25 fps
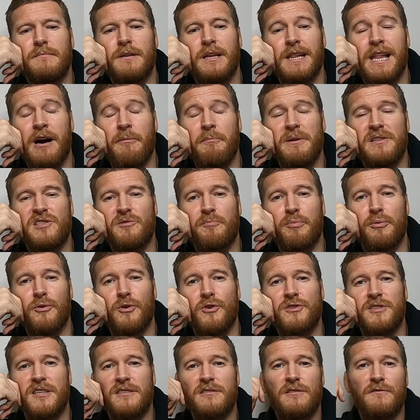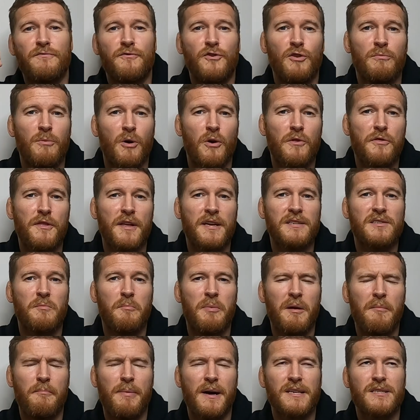allow me to process a few more things a
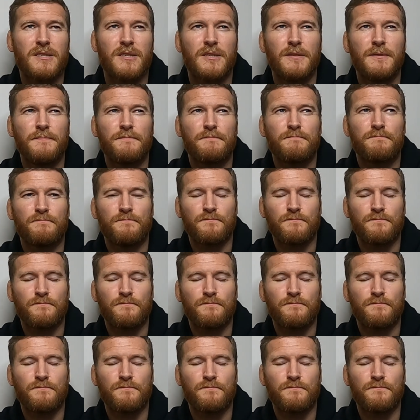bit better.